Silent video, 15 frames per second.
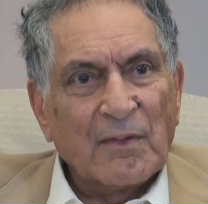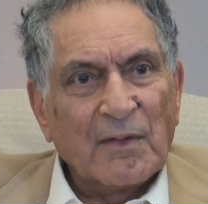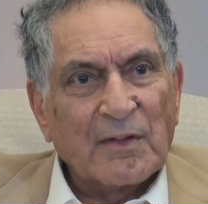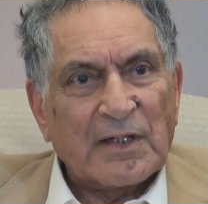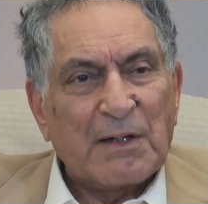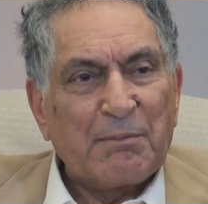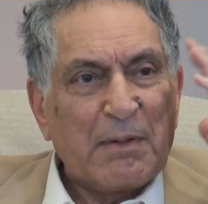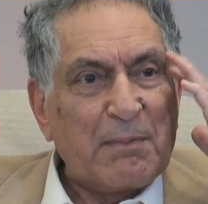
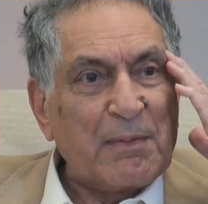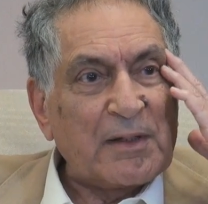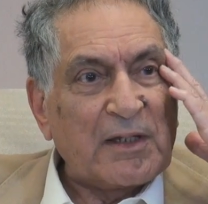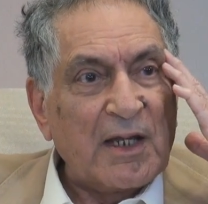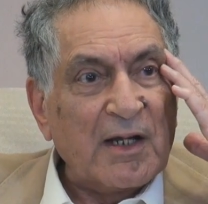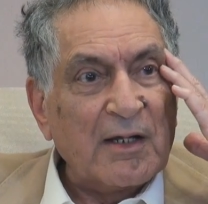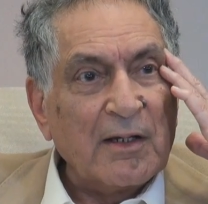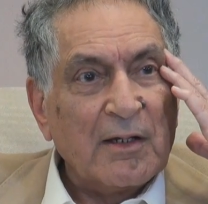Some people
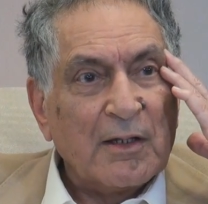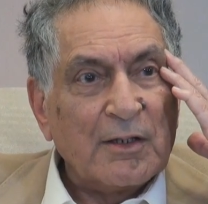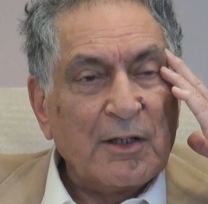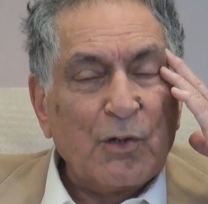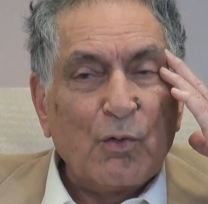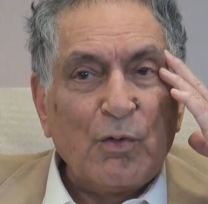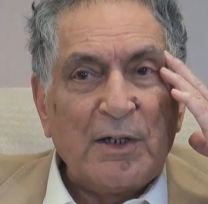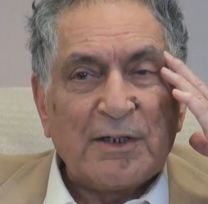think
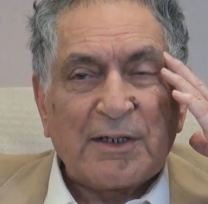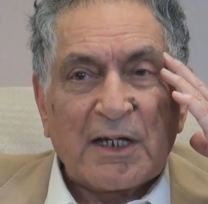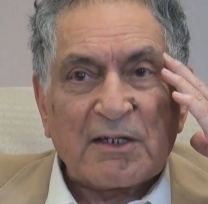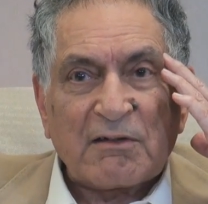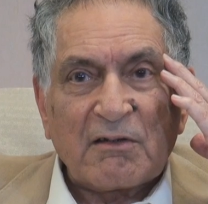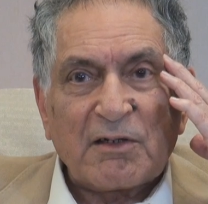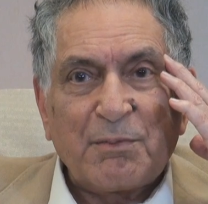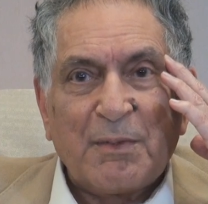the only
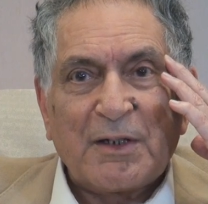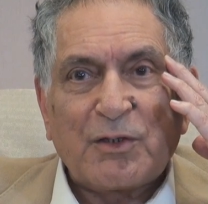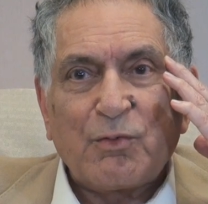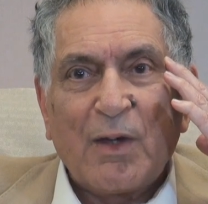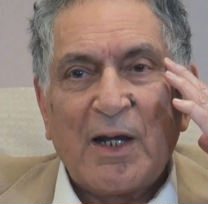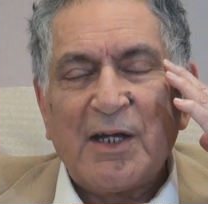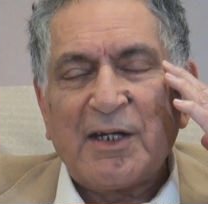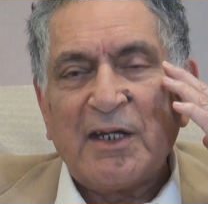test of
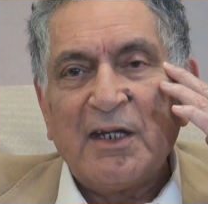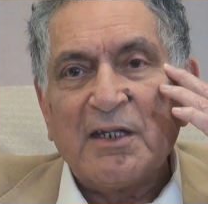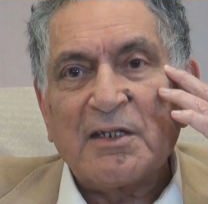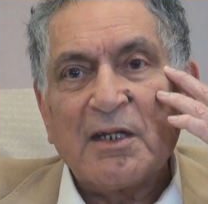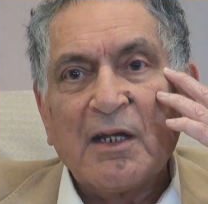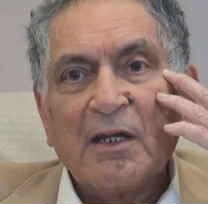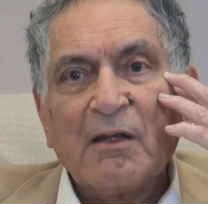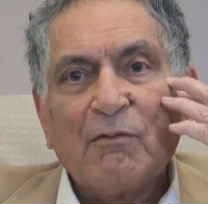spirituality
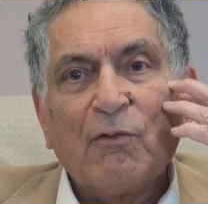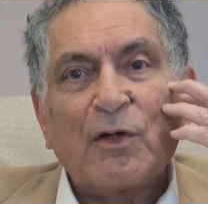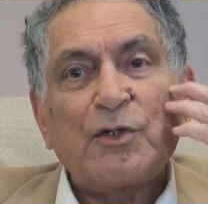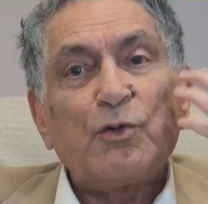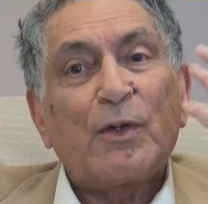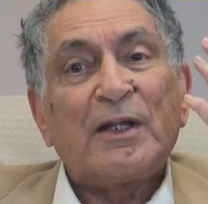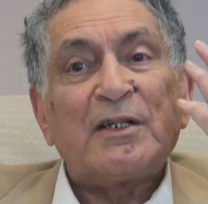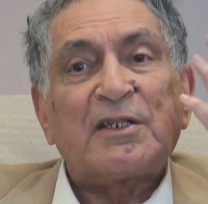is what
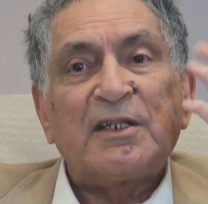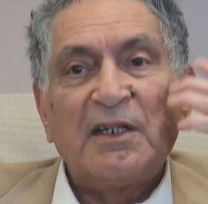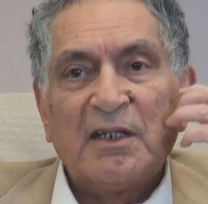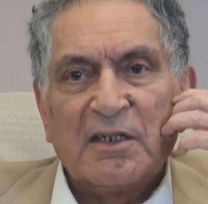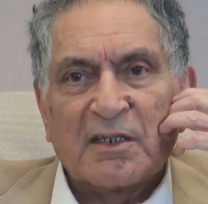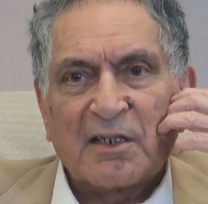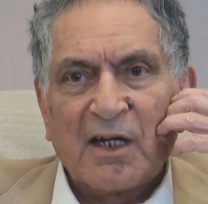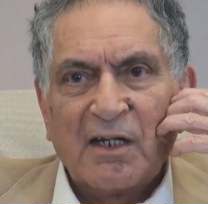you can see
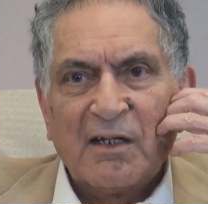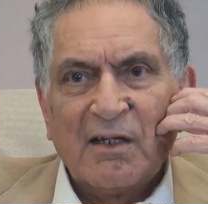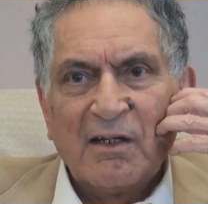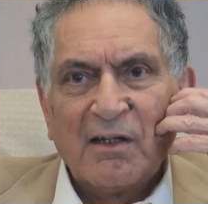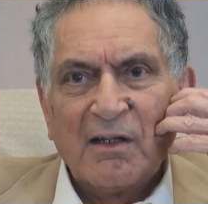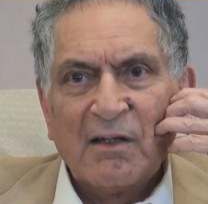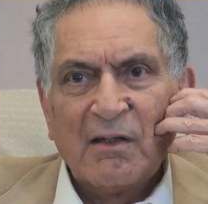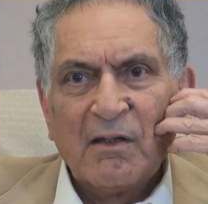inside.
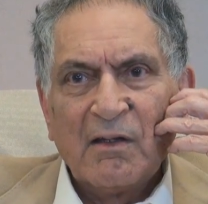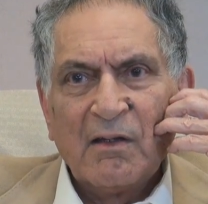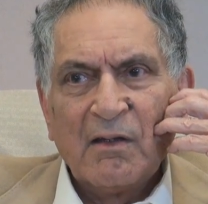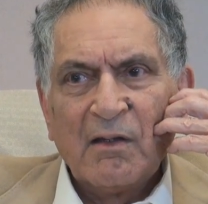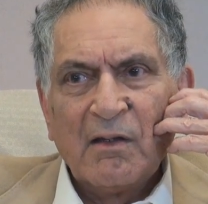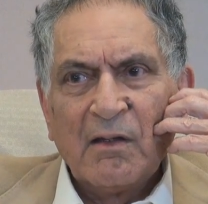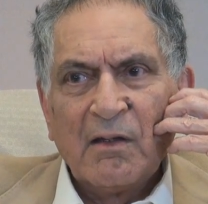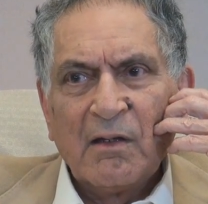
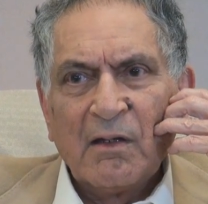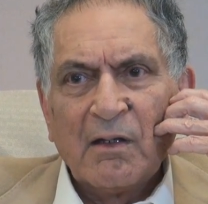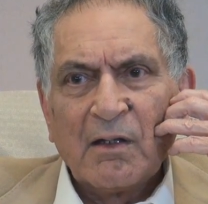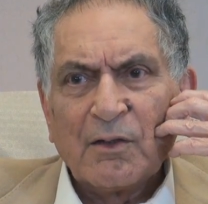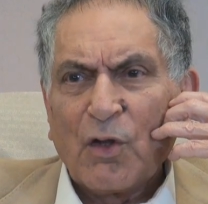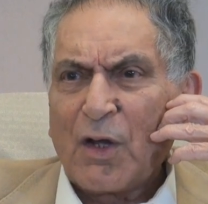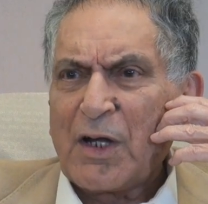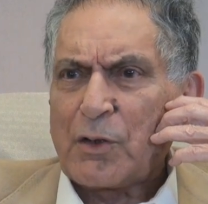
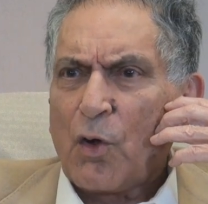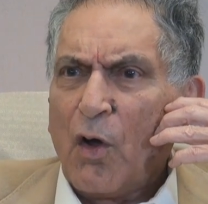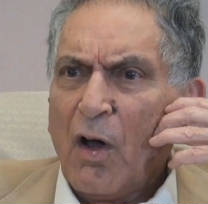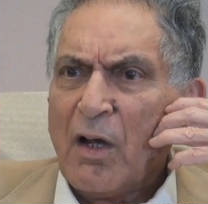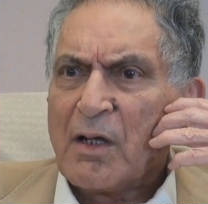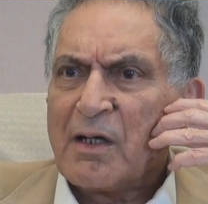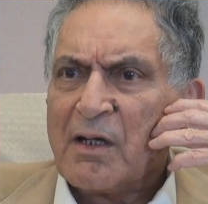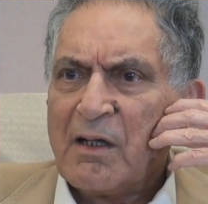Not at
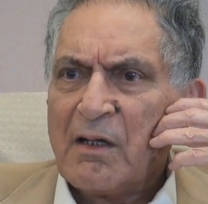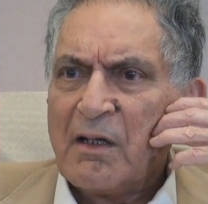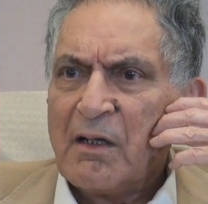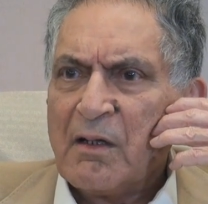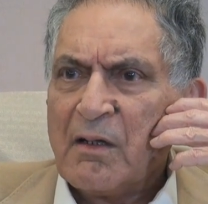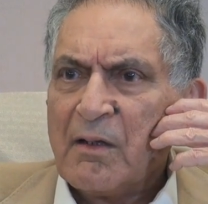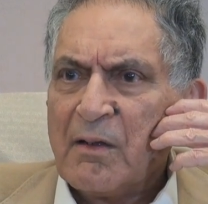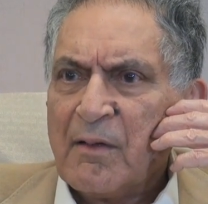all.
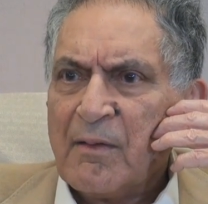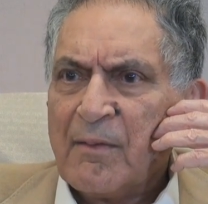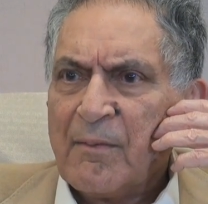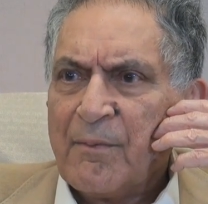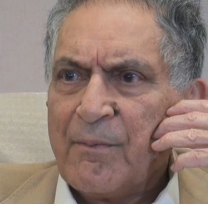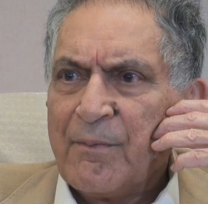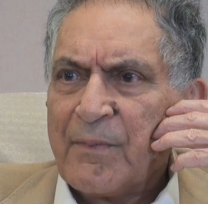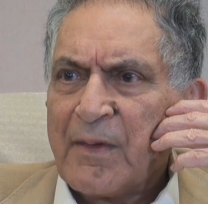
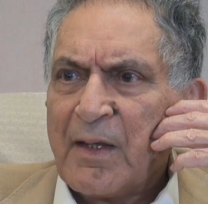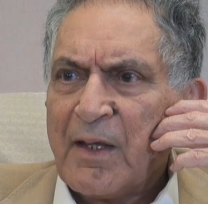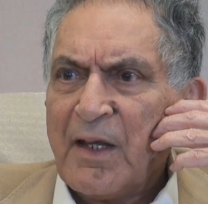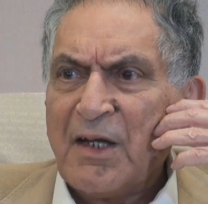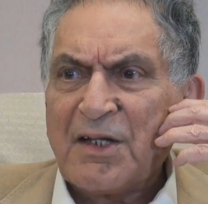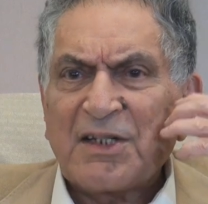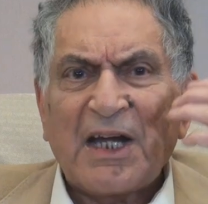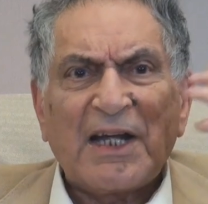
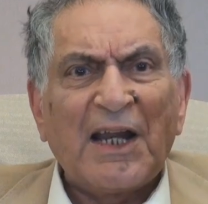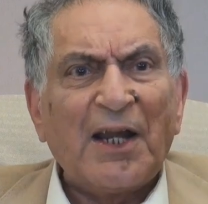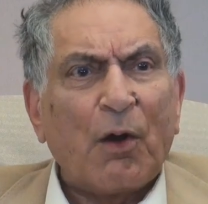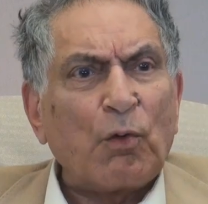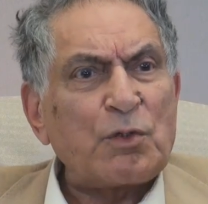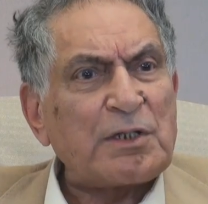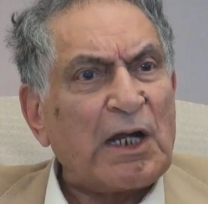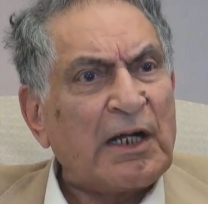Inside and
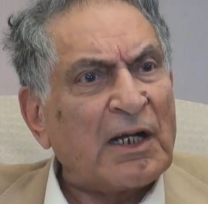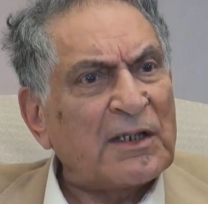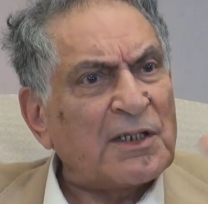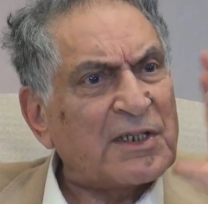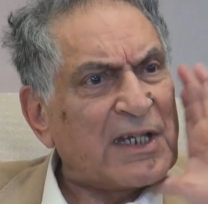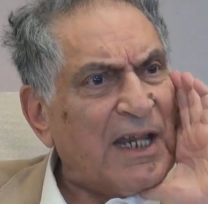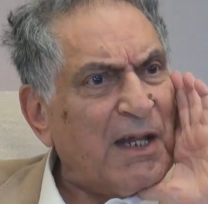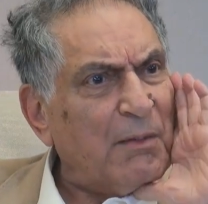outside are the
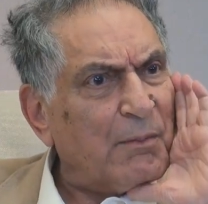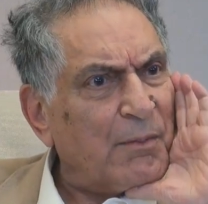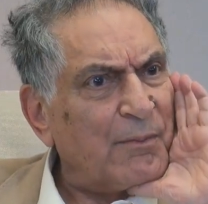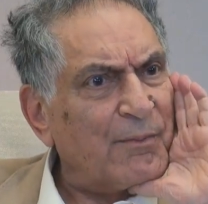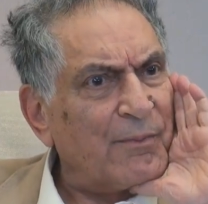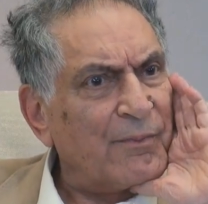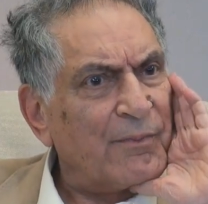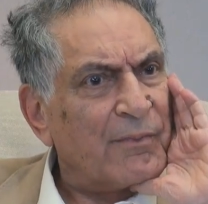same.
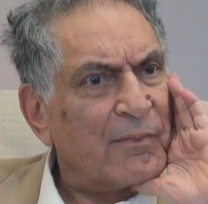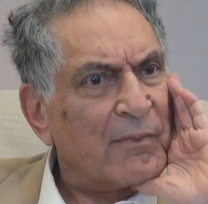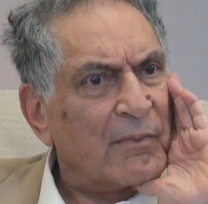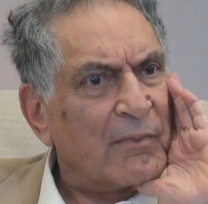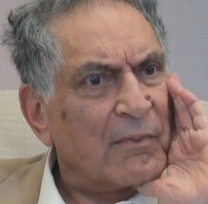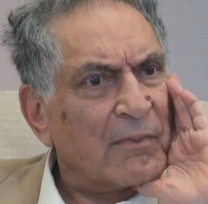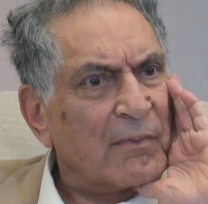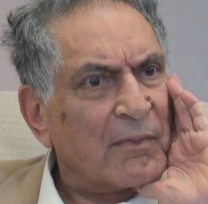
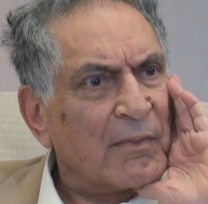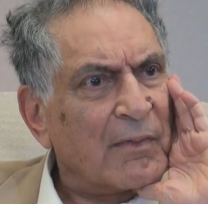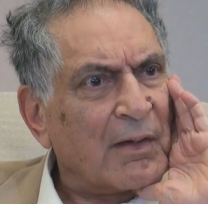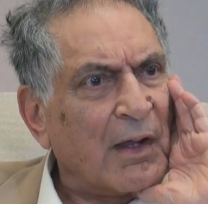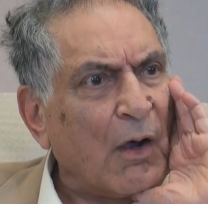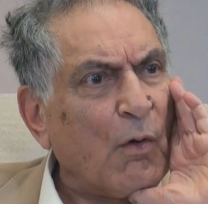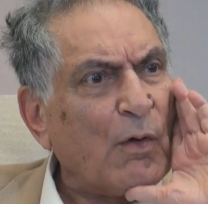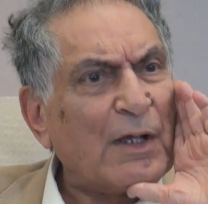
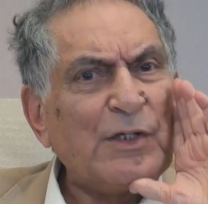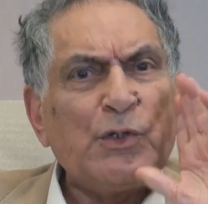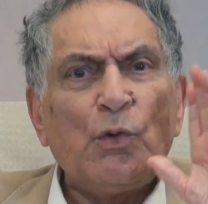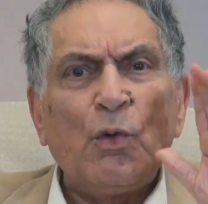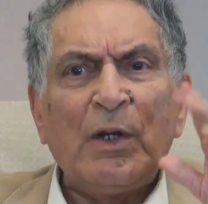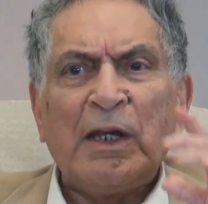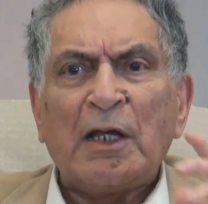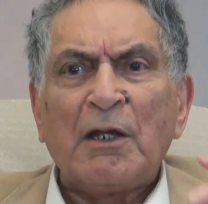How can you
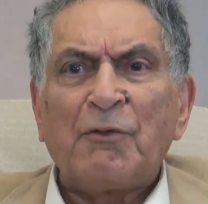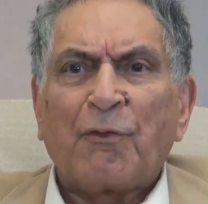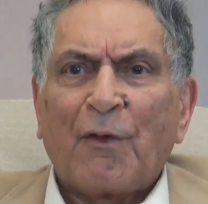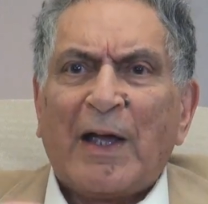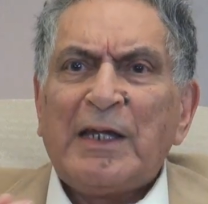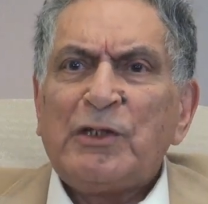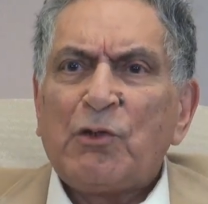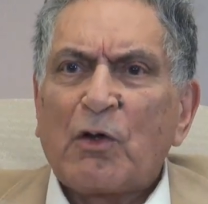only
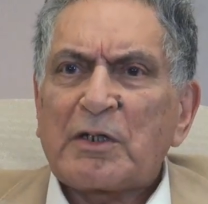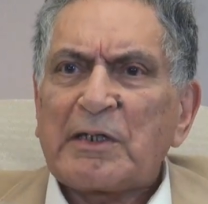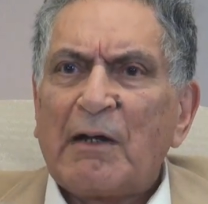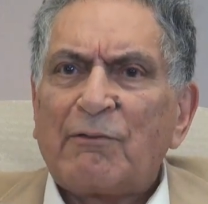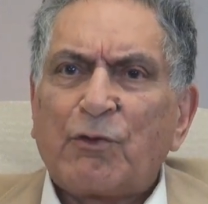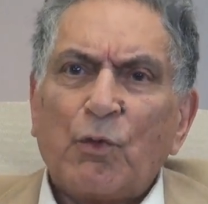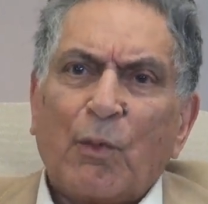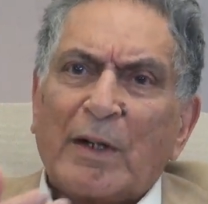confine
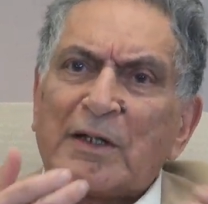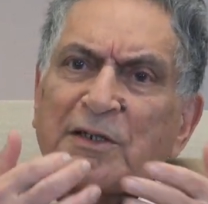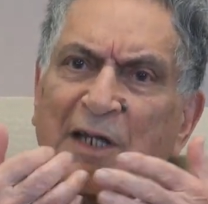yourself to one